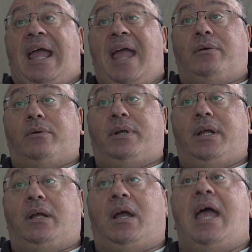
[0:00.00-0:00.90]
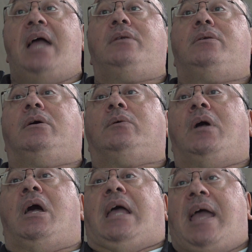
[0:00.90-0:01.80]
anchoring
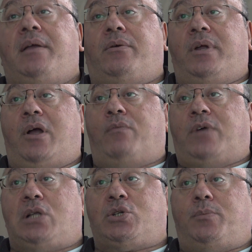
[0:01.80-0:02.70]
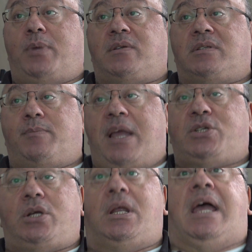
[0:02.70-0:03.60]
of cultural
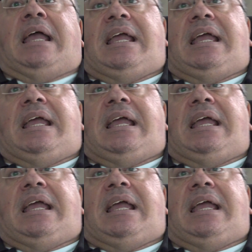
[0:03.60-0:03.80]
participation